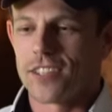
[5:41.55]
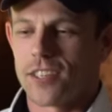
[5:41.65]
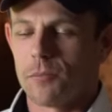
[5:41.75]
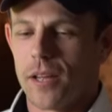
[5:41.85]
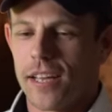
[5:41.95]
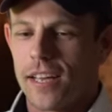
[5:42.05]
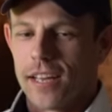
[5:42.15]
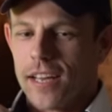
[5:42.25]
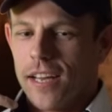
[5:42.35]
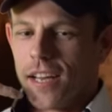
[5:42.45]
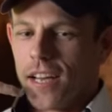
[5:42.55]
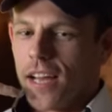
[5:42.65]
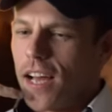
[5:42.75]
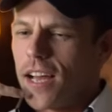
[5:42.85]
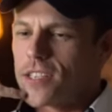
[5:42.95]
answers. I'm like,
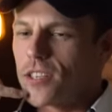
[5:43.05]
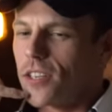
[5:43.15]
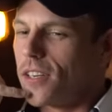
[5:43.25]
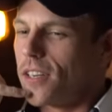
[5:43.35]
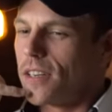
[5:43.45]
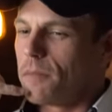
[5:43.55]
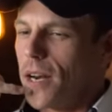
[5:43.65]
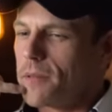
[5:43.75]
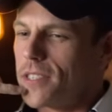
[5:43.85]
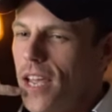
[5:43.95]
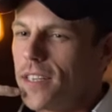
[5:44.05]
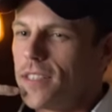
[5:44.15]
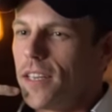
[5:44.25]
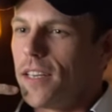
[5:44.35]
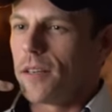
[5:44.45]
hi, sir, my name is
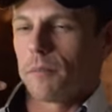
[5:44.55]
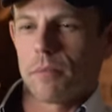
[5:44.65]
Casey.